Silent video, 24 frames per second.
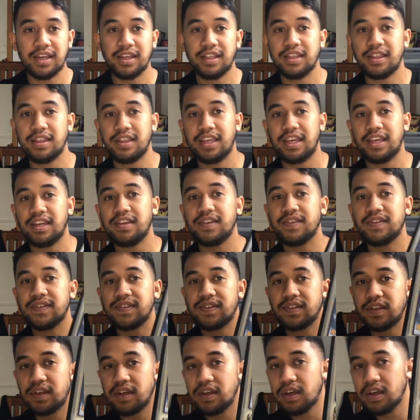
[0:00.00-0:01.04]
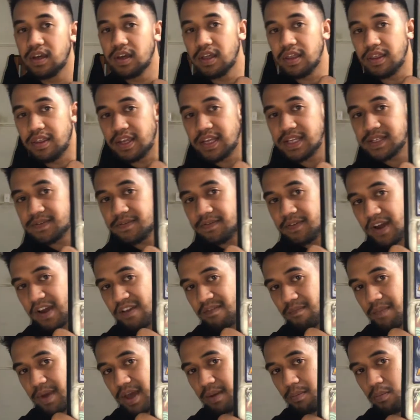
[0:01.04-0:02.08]
these these
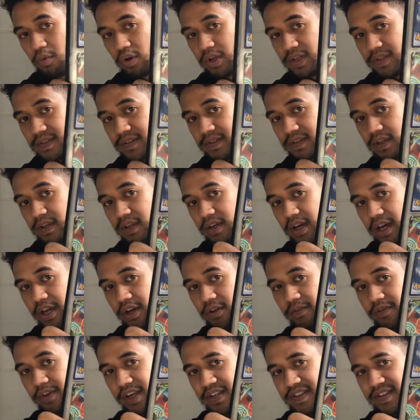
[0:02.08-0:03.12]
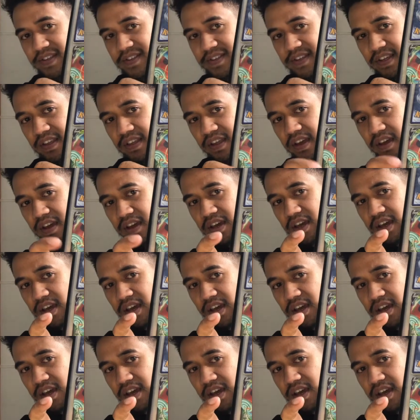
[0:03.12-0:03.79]
five bad boys. I don't know if you guys can see that.